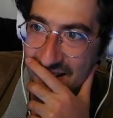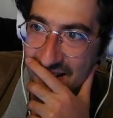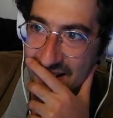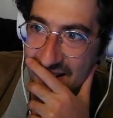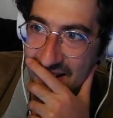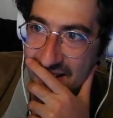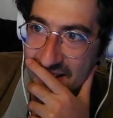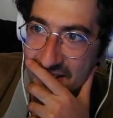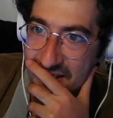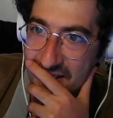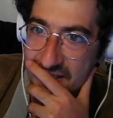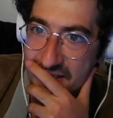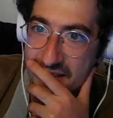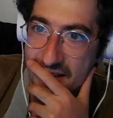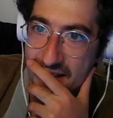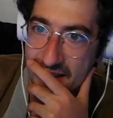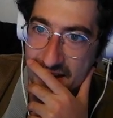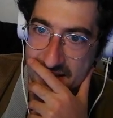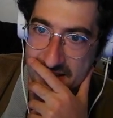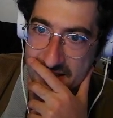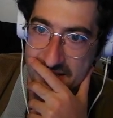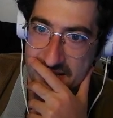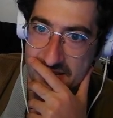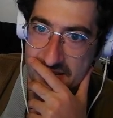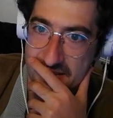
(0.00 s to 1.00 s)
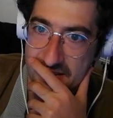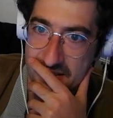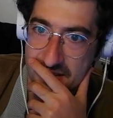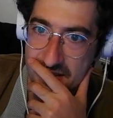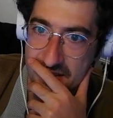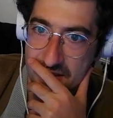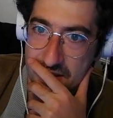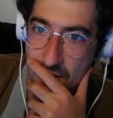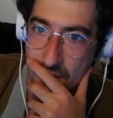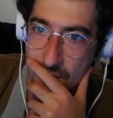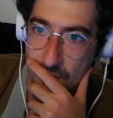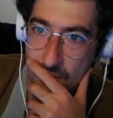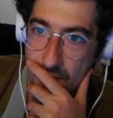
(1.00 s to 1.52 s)
Yes.
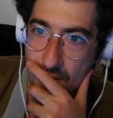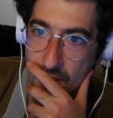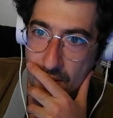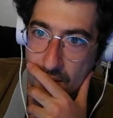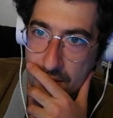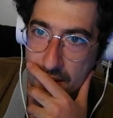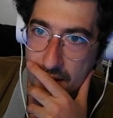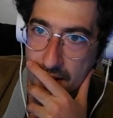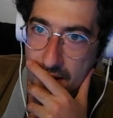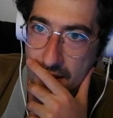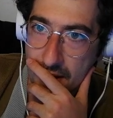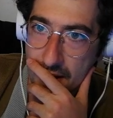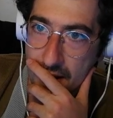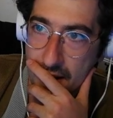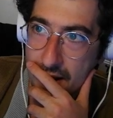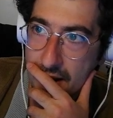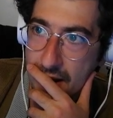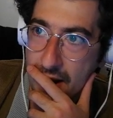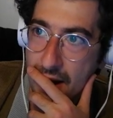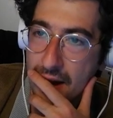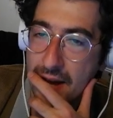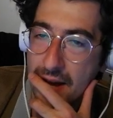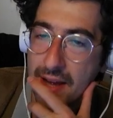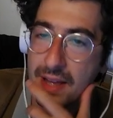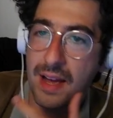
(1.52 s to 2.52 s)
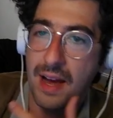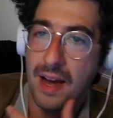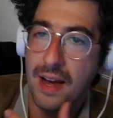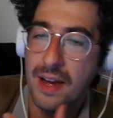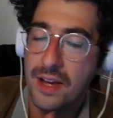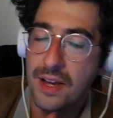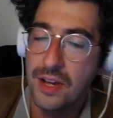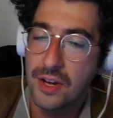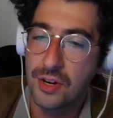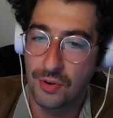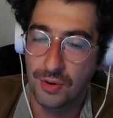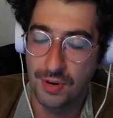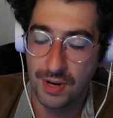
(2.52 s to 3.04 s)
Here, okay. I
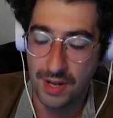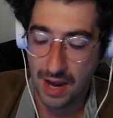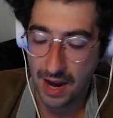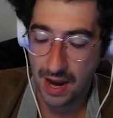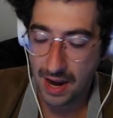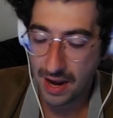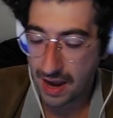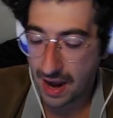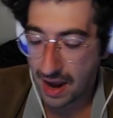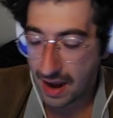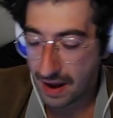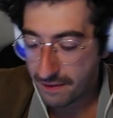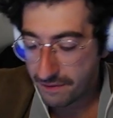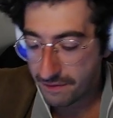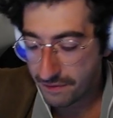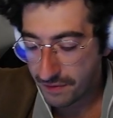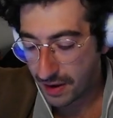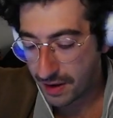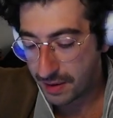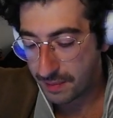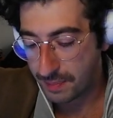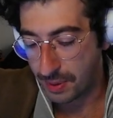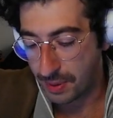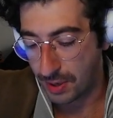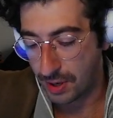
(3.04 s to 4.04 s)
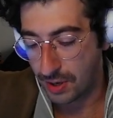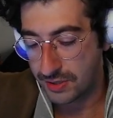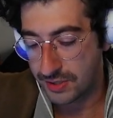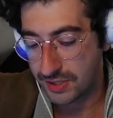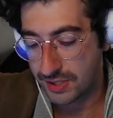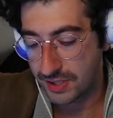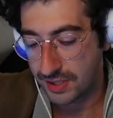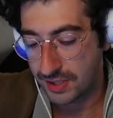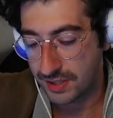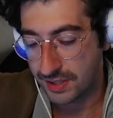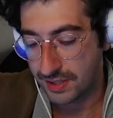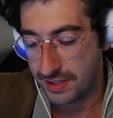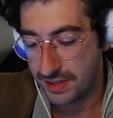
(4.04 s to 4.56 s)
agree. I find
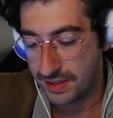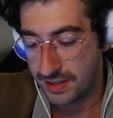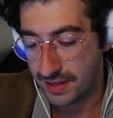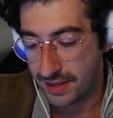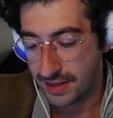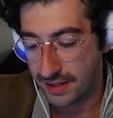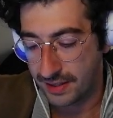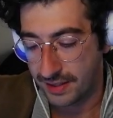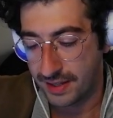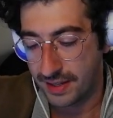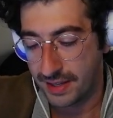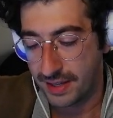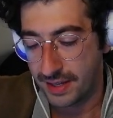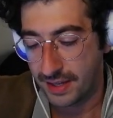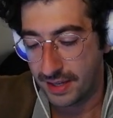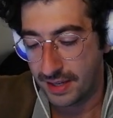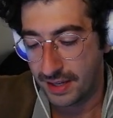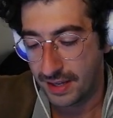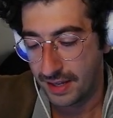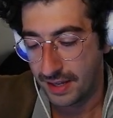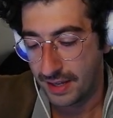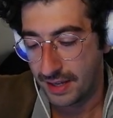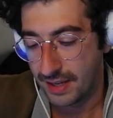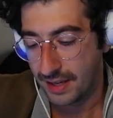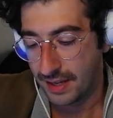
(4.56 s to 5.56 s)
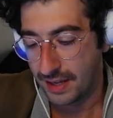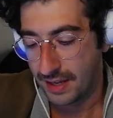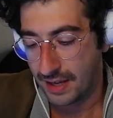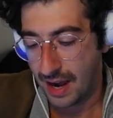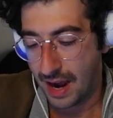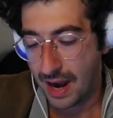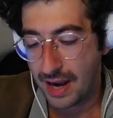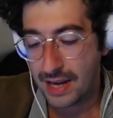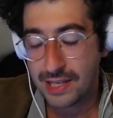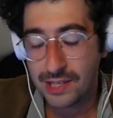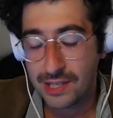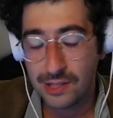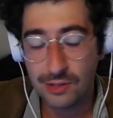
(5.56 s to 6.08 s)
personally that, like,
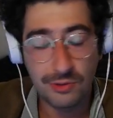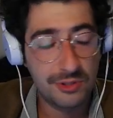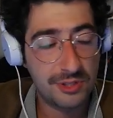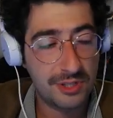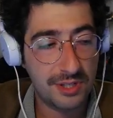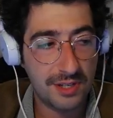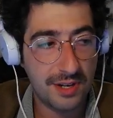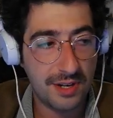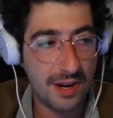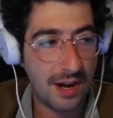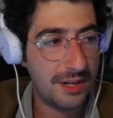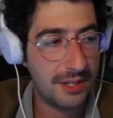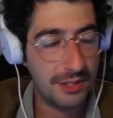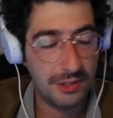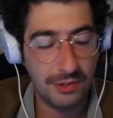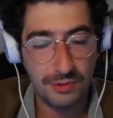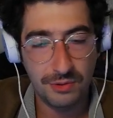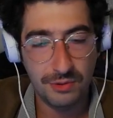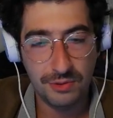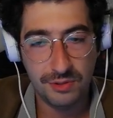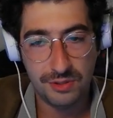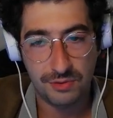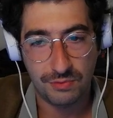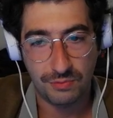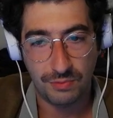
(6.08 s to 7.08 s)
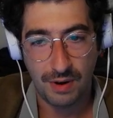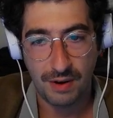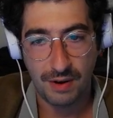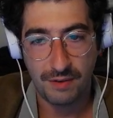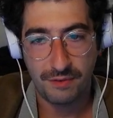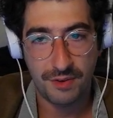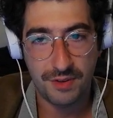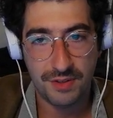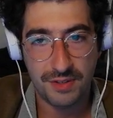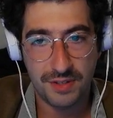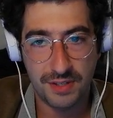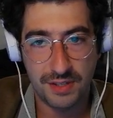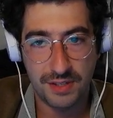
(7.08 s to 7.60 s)
I used to not use
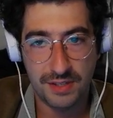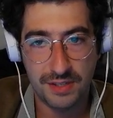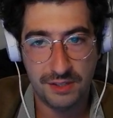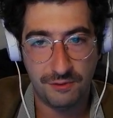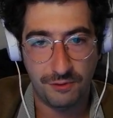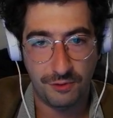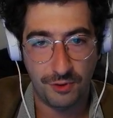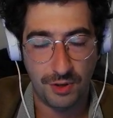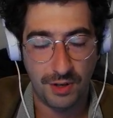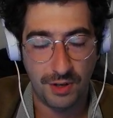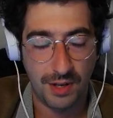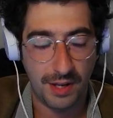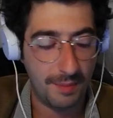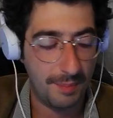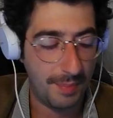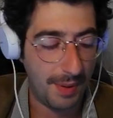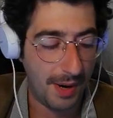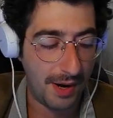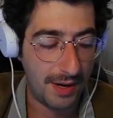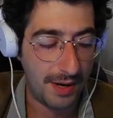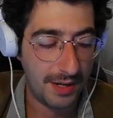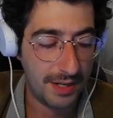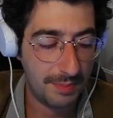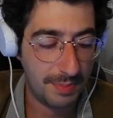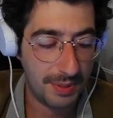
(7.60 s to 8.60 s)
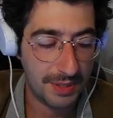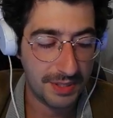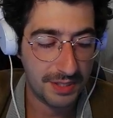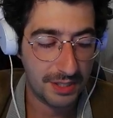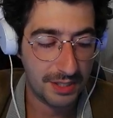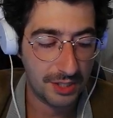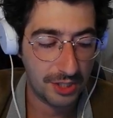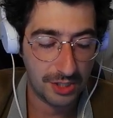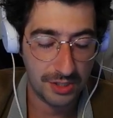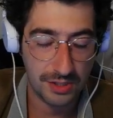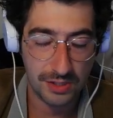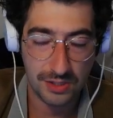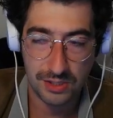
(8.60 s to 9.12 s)
references for, like, body
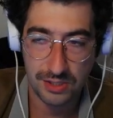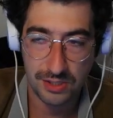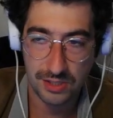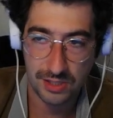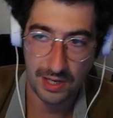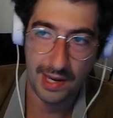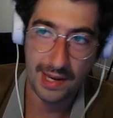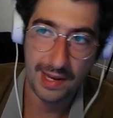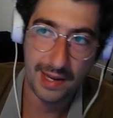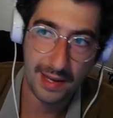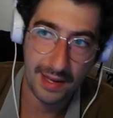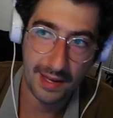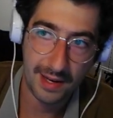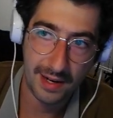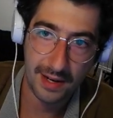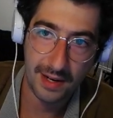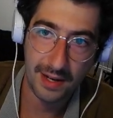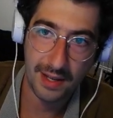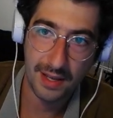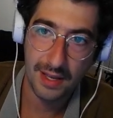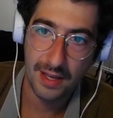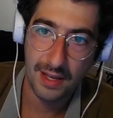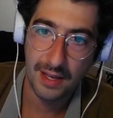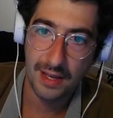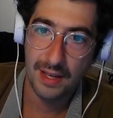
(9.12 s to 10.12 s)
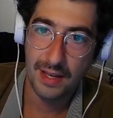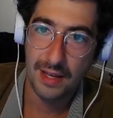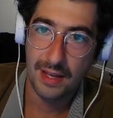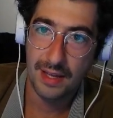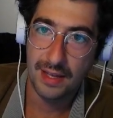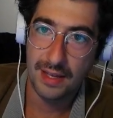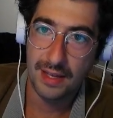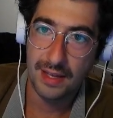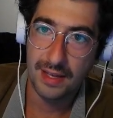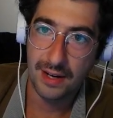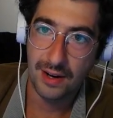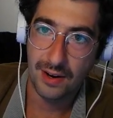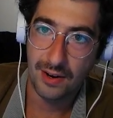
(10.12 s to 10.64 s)
positions, and
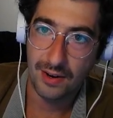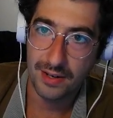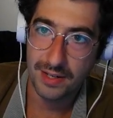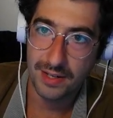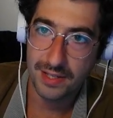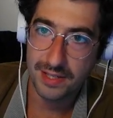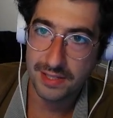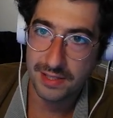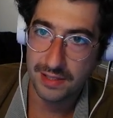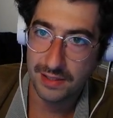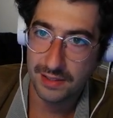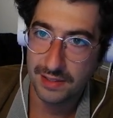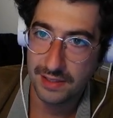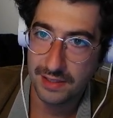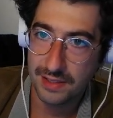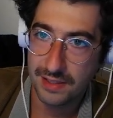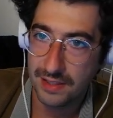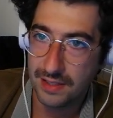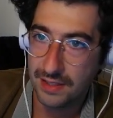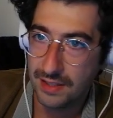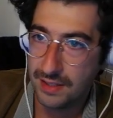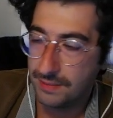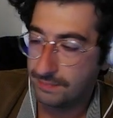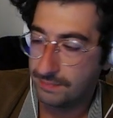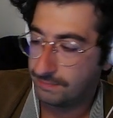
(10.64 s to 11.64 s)
it honestly...